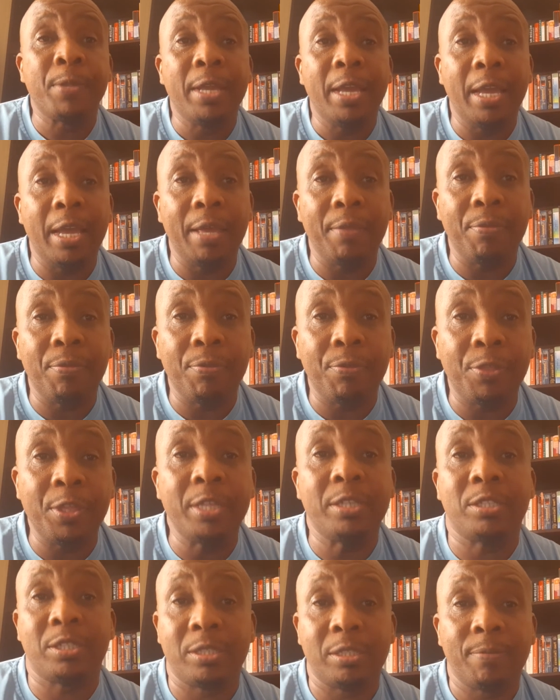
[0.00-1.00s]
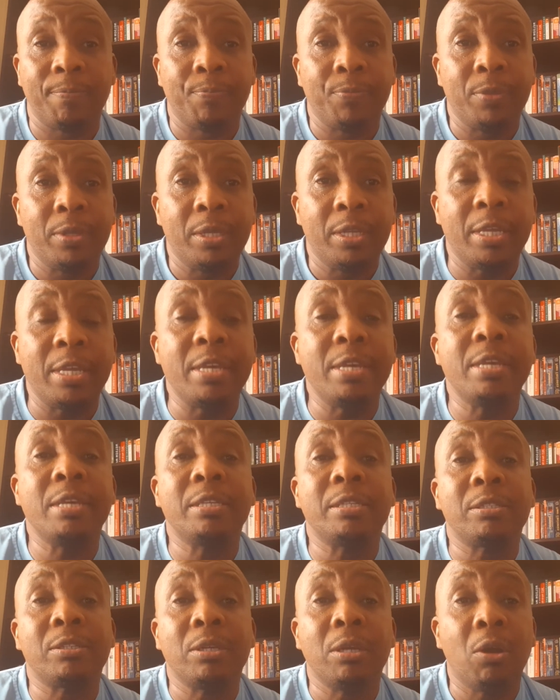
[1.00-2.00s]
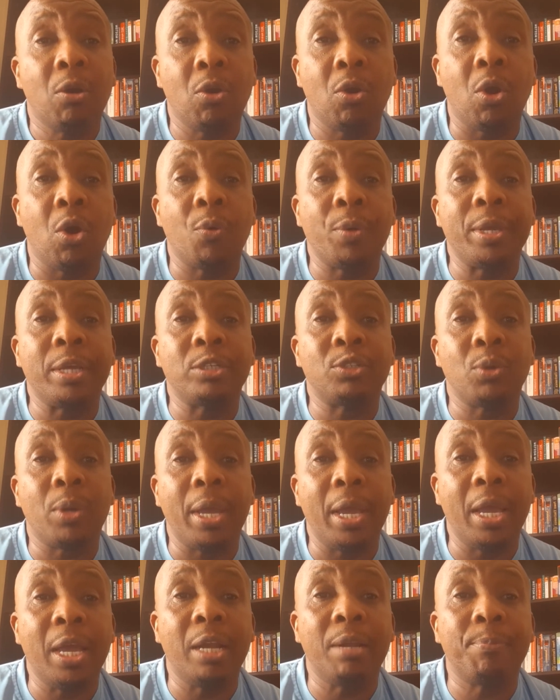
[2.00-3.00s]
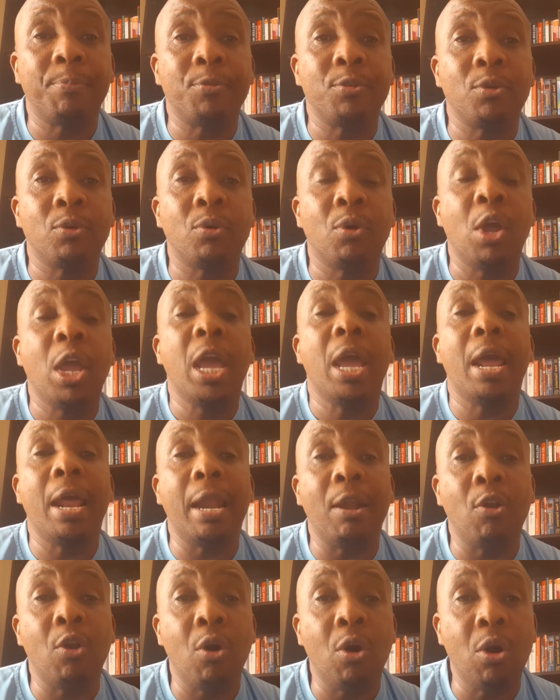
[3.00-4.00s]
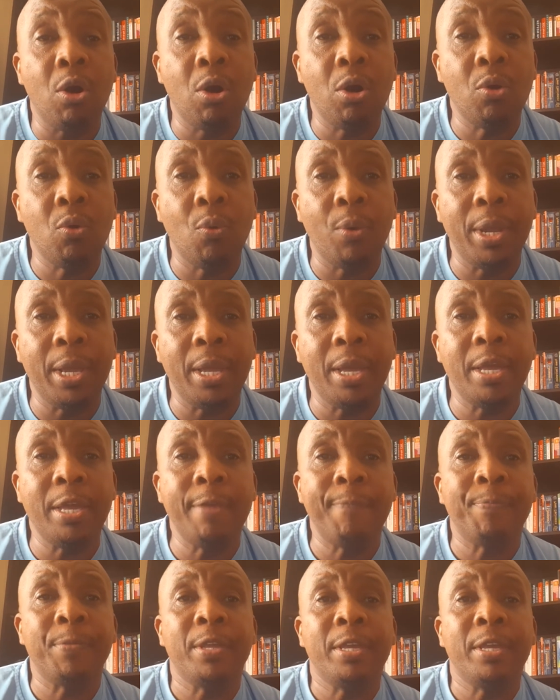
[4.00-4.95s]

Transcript: and this is going to help you a long way